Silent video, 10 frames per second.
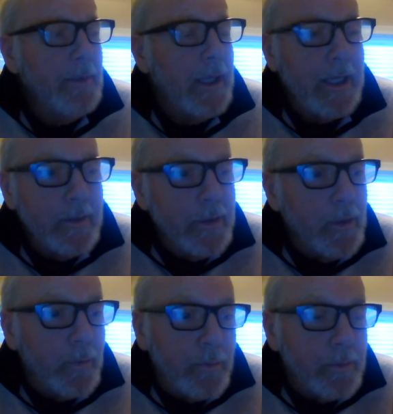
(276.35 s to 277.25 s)
Like, I don't
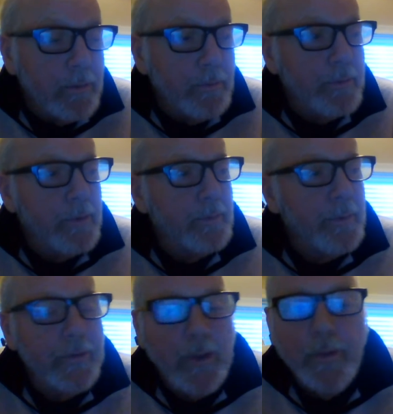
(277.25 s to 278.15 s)
know. We're just
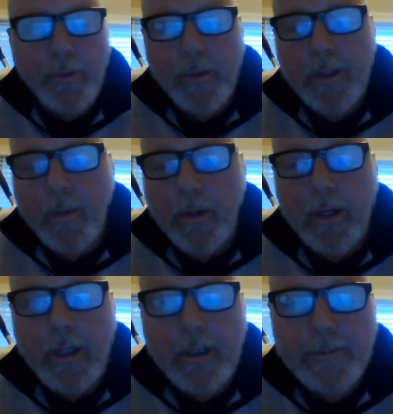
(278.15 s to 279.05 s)
supposed to go through Little
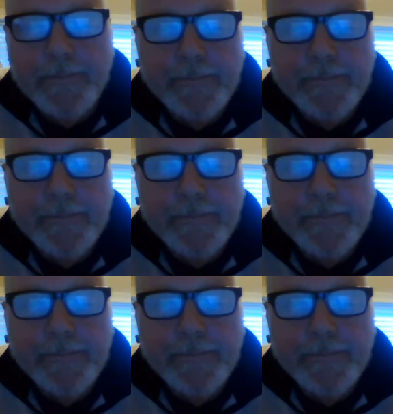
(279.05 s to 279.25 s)
Rock